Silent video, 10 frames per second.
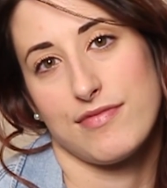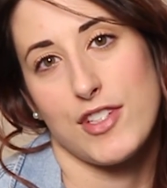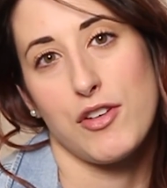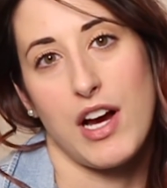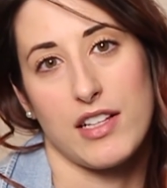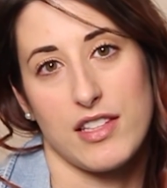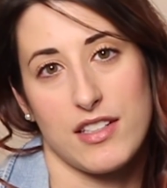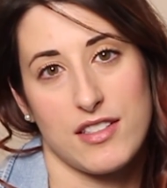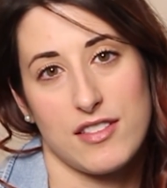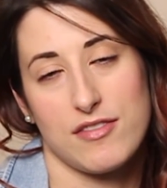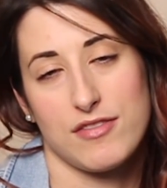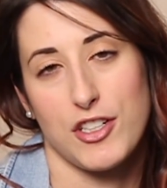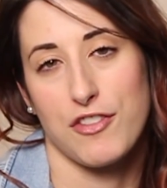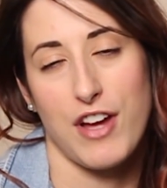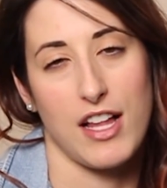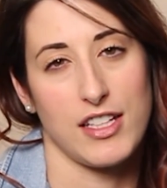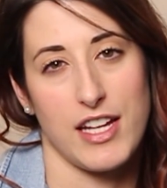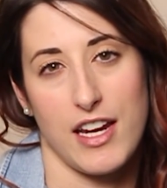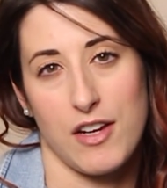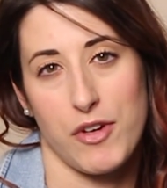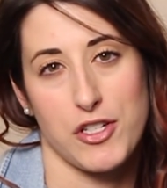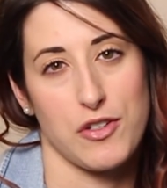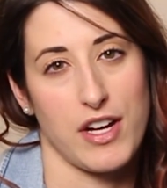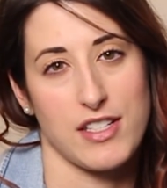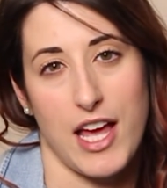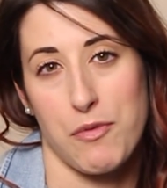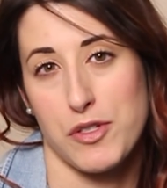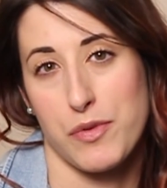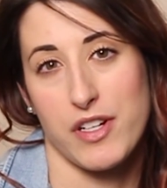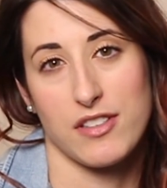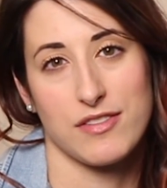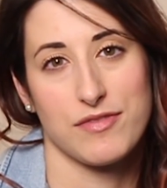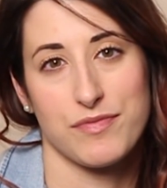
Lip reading: you got this. You're validated. What you guys had was real.